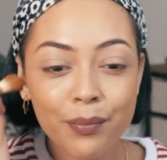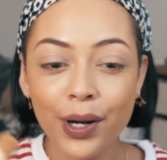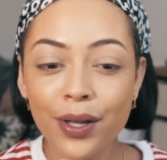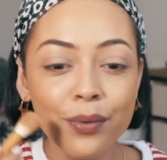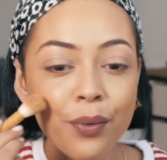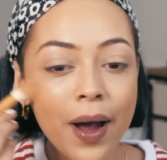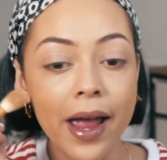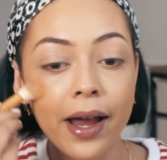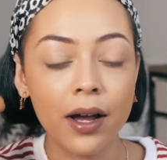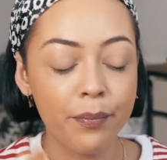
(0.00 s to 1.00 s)
By the
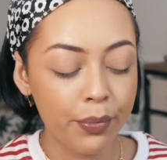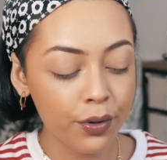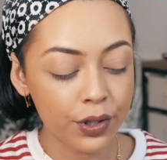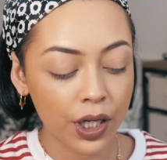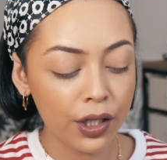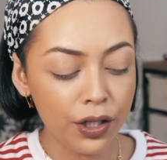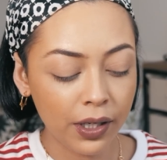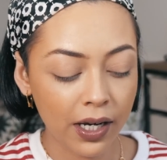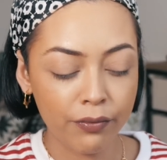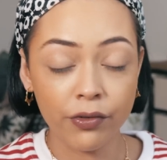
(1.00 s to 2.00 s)
way, I bought a new
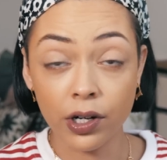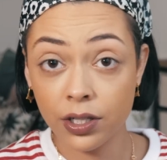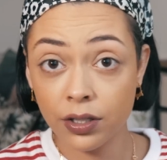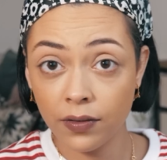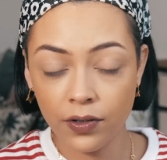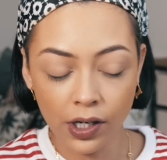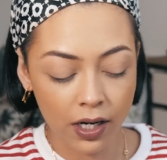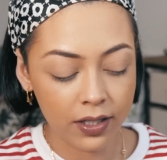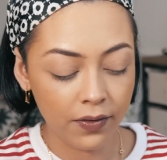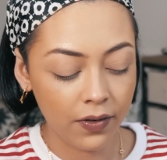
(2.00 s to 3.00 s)
camera. I don't know if you
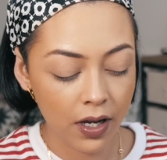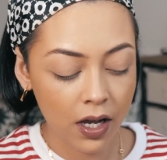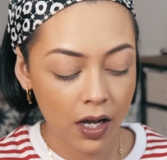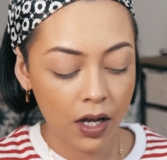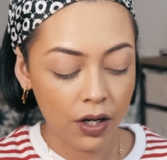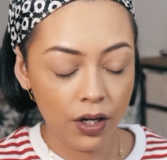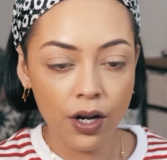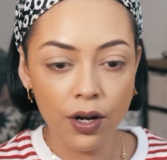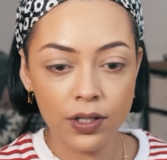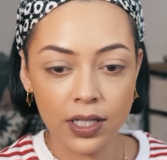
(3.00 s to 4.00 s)
guys have
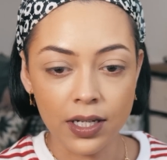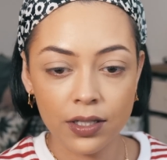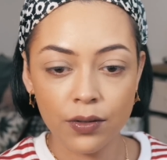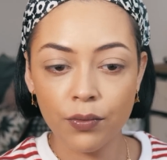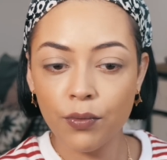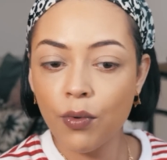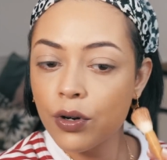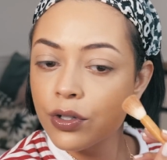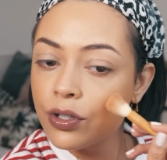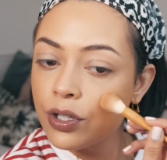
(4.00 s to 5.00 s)
noticed.
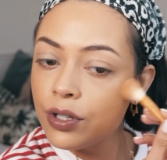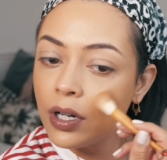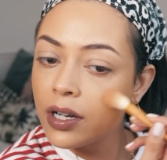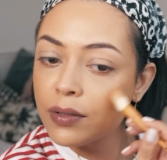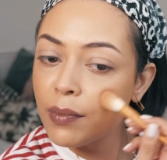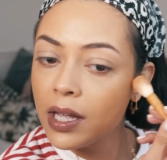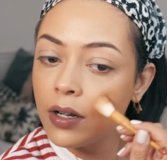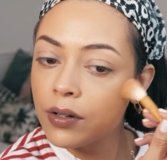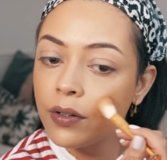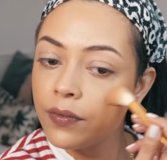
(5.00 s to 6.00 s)
What do you guys make
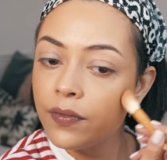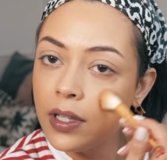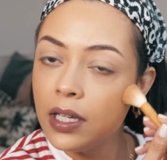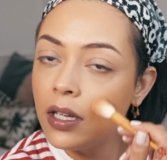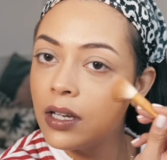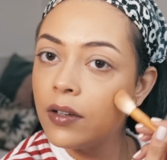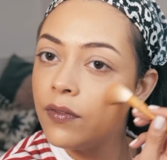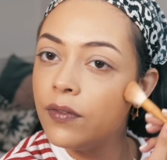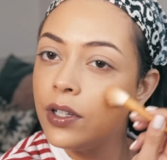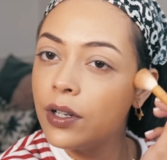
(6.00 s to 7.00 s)
of the
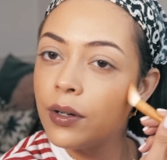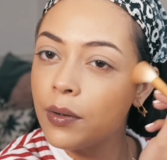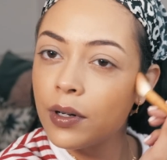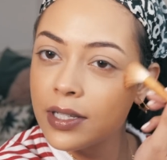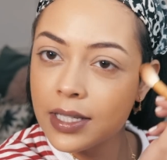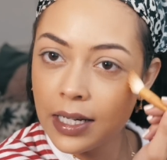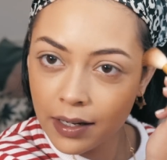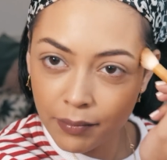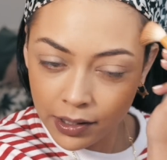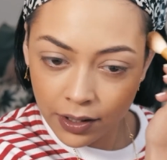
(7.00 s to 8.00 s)
video quality?
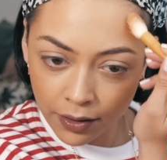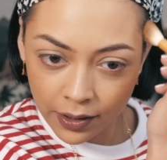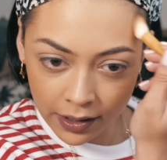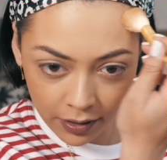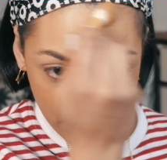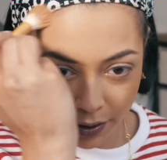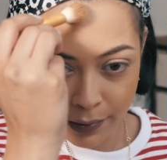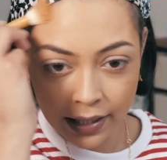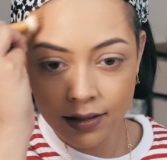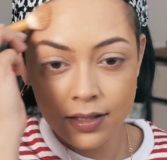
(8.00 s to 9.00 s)
Let me know in the
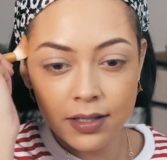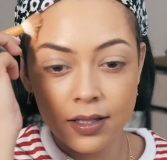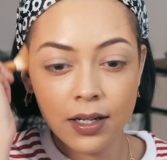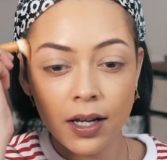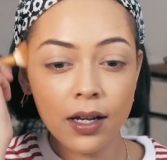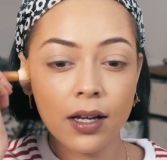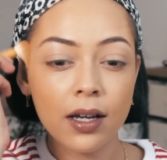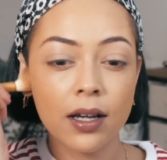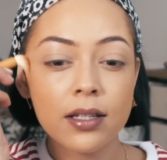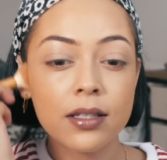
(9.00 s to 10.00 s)
comments.
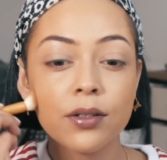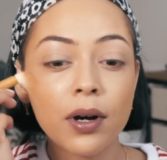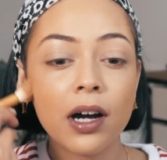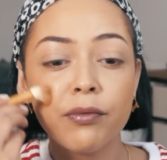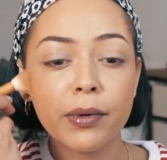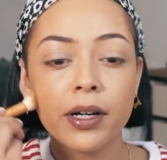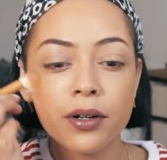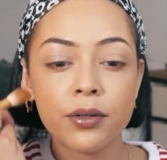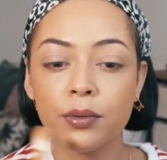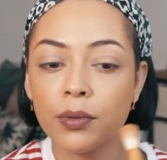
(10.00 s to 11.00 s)
I still have my
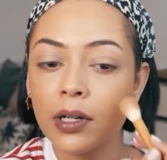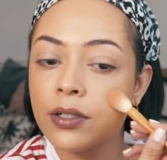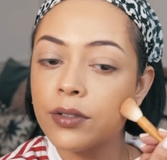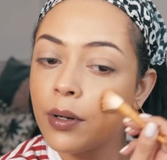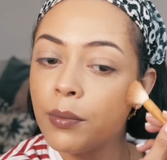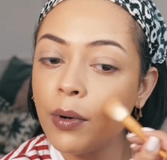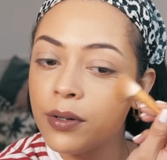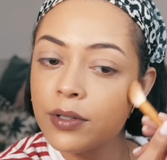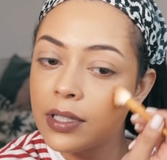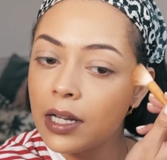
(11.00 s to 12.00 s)
old one, so I
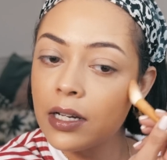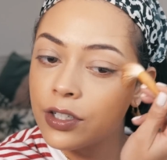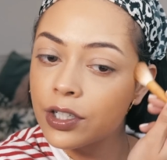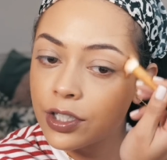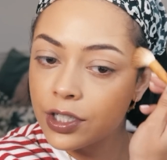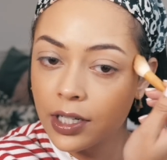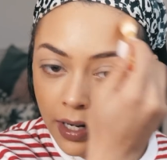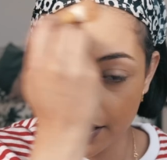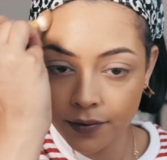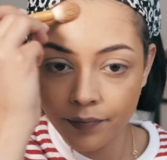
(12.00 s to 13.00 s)
won't sell it just
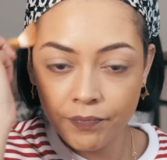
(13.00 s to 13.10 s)
yet.